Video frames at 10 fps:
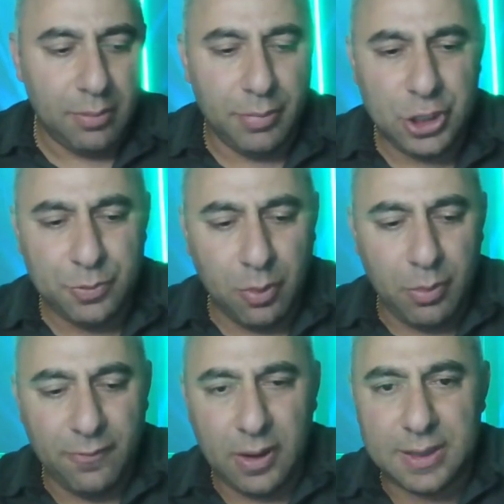Bishop on
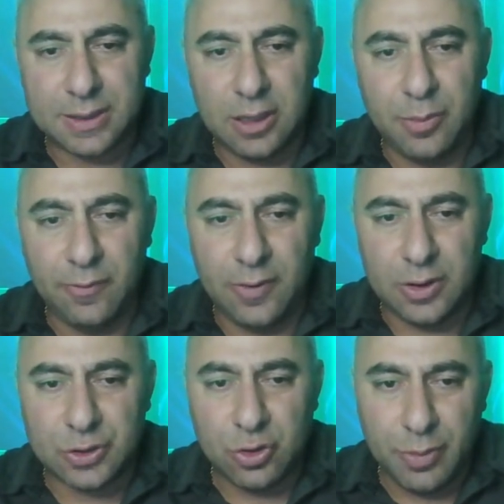b1 is going to be
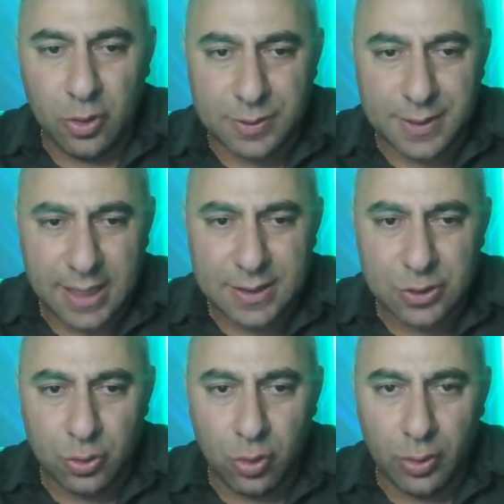very strong because next is
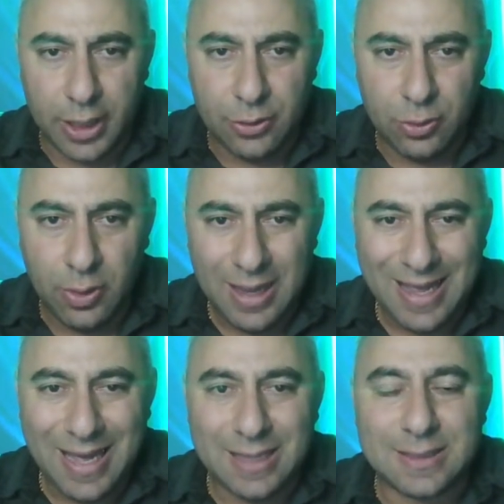to go on a2
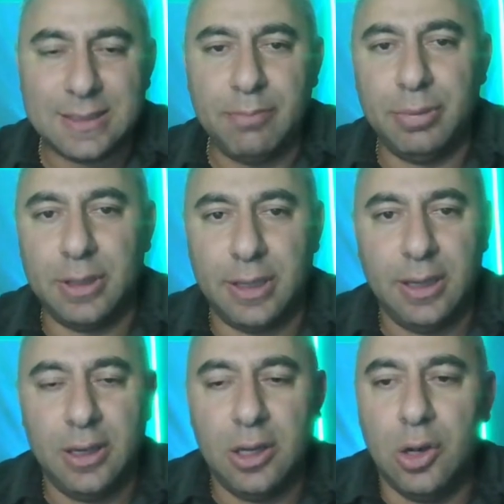and simply
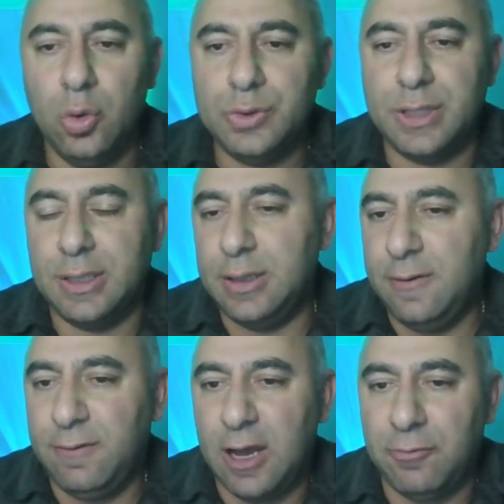losing the
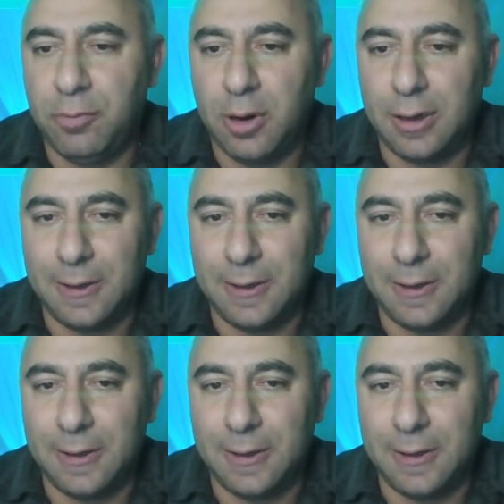d5 pawn.